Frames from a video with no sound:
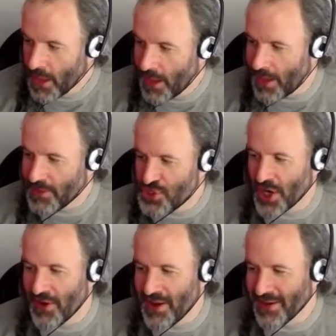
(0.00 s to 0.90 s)

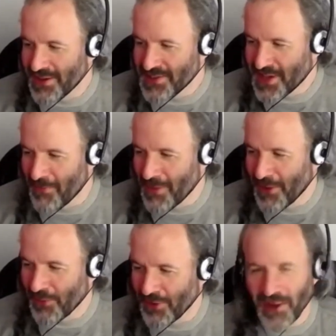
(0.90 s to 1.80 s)
Jerry is coming in
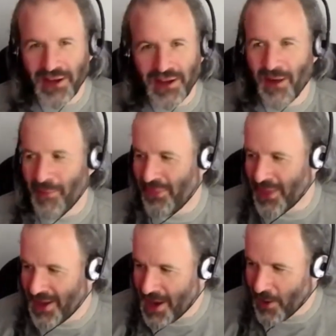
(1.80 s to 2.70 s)
with a great comment that
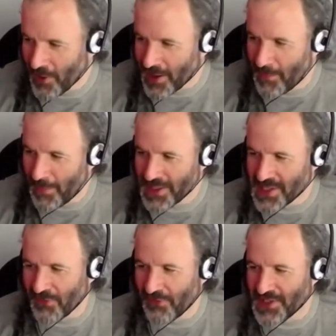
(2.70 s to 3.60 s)
network companies have
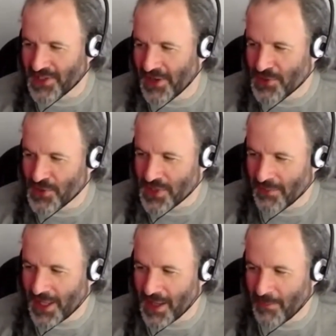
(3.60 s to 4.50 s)
a vested interest in
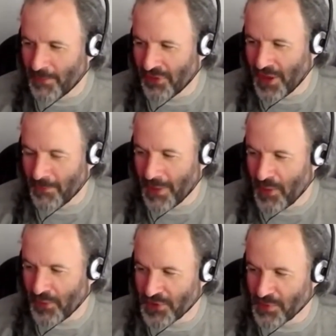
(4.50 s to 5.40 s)
making people think
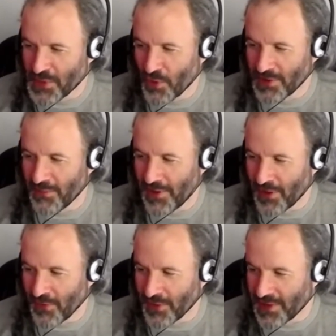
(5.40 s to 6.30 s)
bandwidth is much more limited than it
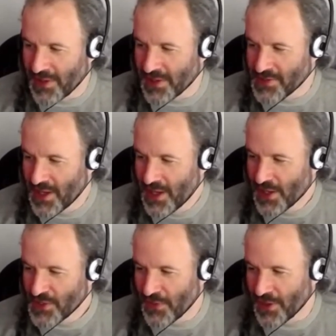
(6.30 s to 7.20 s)
really is,
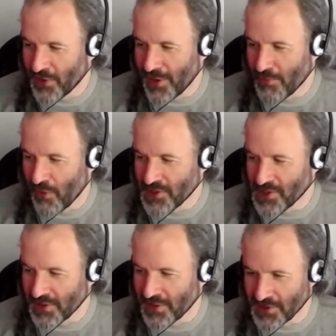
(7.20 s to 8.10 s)
so they can create pricing
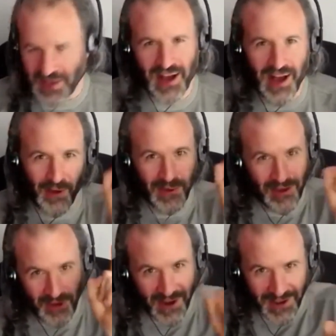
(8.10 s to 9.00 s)
tiers. Haha, we have
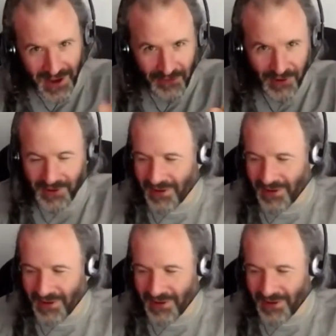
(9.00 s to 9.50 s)
uncovered